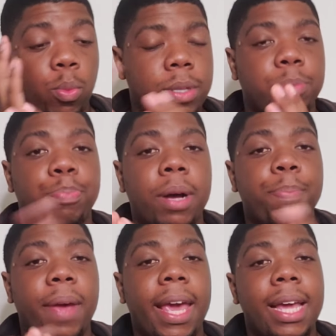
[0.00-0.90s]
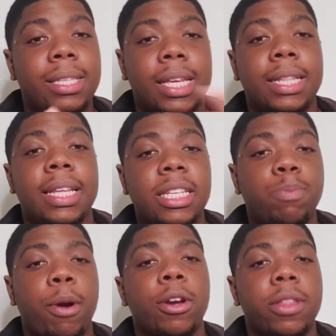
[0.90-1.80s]
was bump heads in this
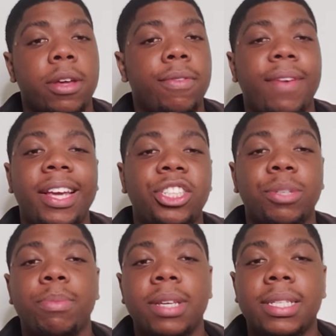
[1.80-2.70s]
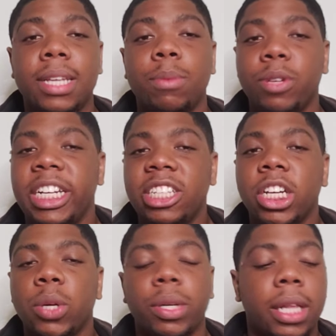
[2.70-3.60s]
part of the invasion mixtape with
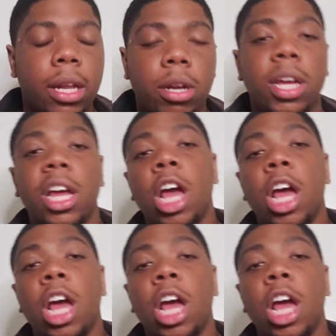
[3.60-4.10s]
DJ Green Lantern.